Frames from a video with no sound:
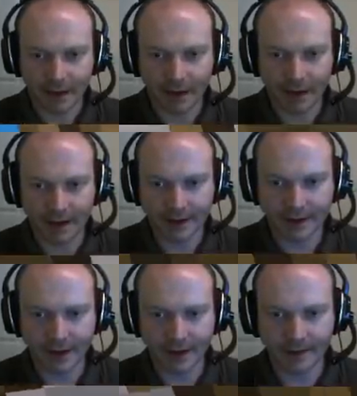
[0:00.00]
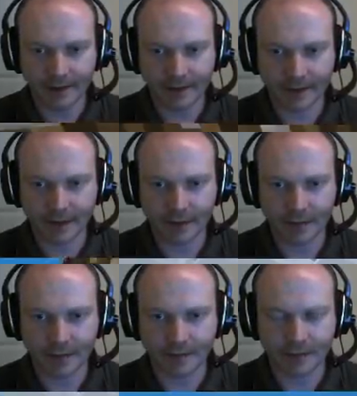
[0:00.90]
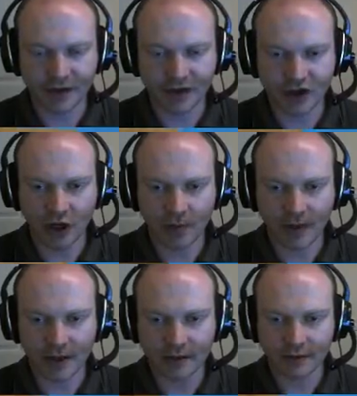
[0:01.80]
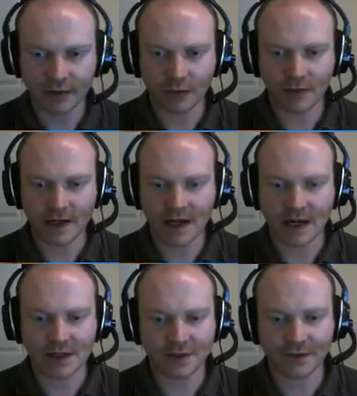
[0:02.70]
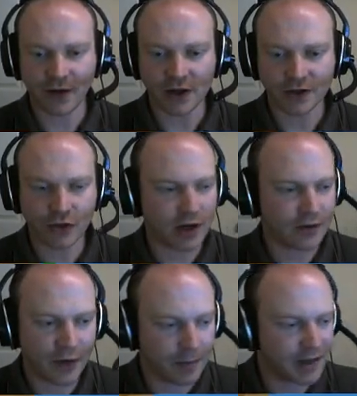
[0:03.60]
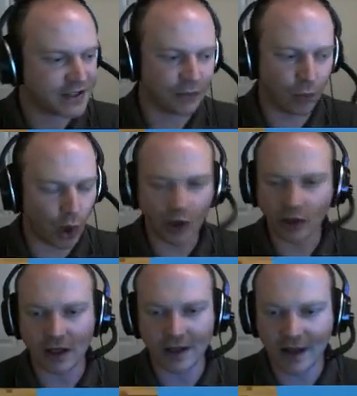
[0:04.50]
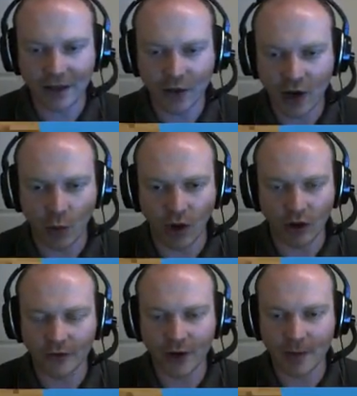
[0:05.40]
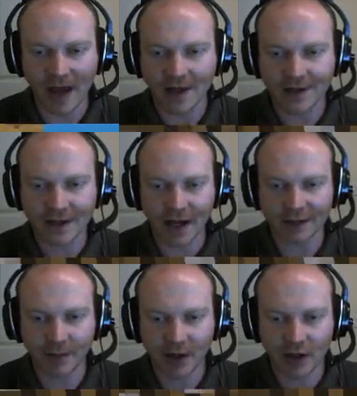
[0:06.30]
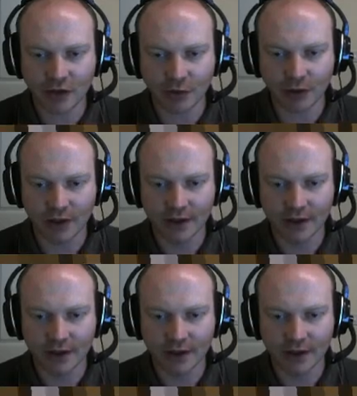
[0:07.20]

And I'm presuming we need 4 string for a piece of wool and then 3 wool for a bed, as per usual.